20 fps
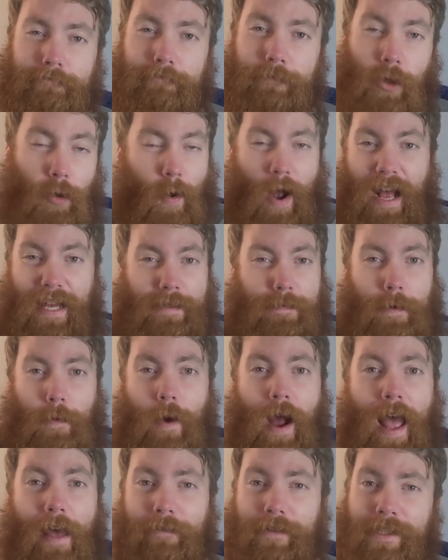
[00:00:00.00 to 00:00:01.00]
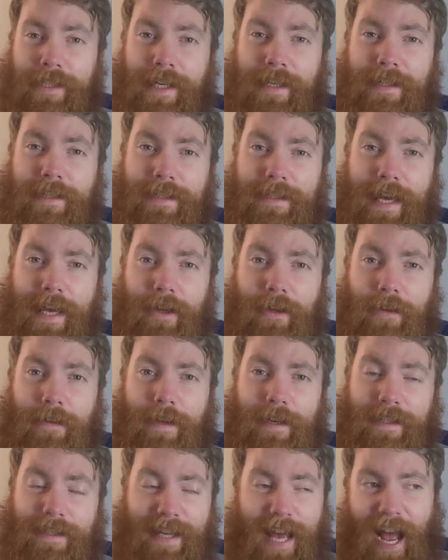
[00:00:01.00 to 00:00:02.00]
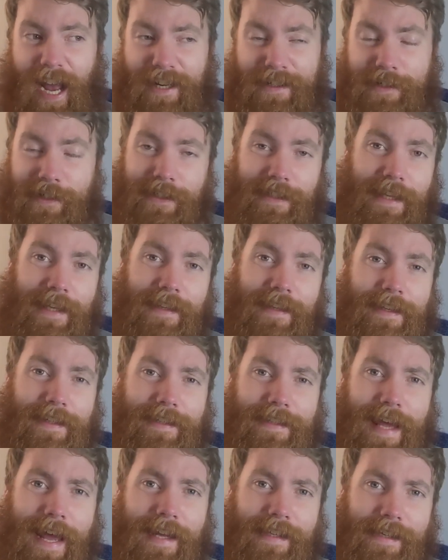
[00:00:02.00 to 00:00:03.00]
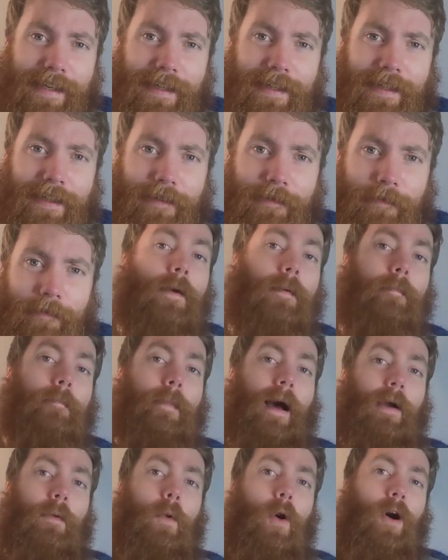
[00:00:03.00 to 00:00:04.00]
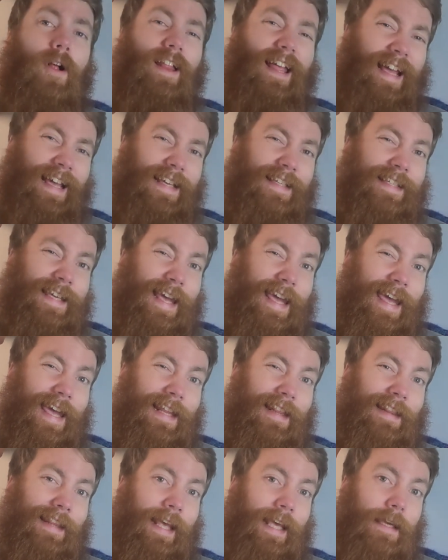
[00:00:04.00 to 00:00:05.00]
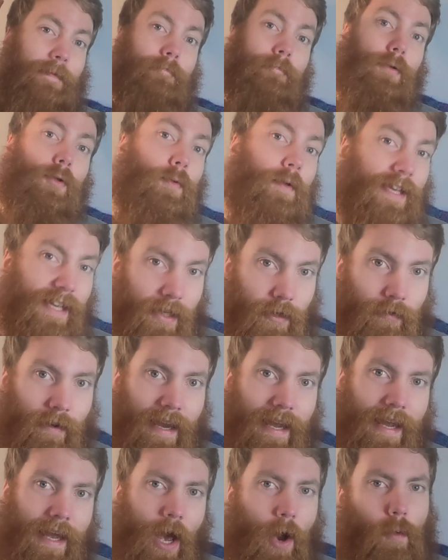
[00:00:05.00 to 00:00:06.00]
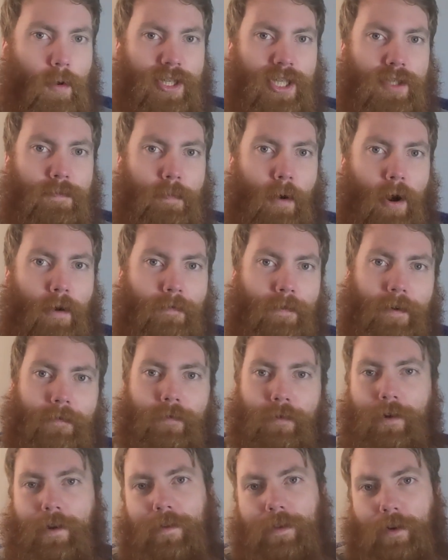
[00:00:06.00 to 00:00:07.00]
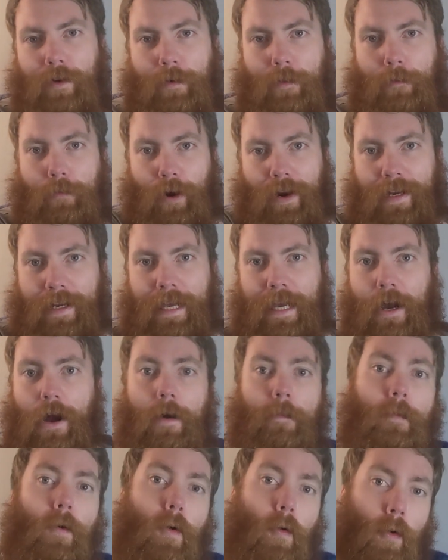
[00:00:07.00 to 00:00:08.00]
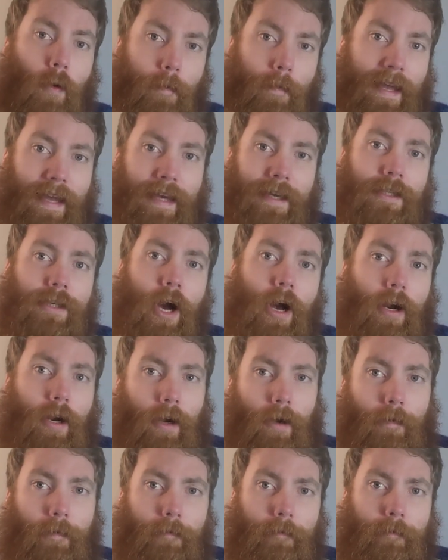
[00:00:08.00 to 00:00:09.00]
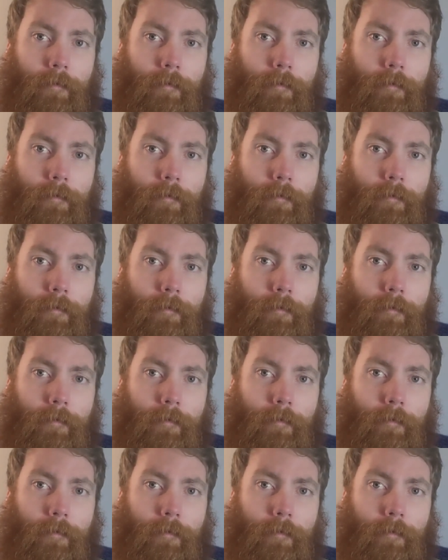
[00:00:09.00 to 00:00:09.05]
Don't ask me why I decided to settle on this, I just like the aesthetic. My wall is a light bluey grey, which is perfect for either brightening up or making darker.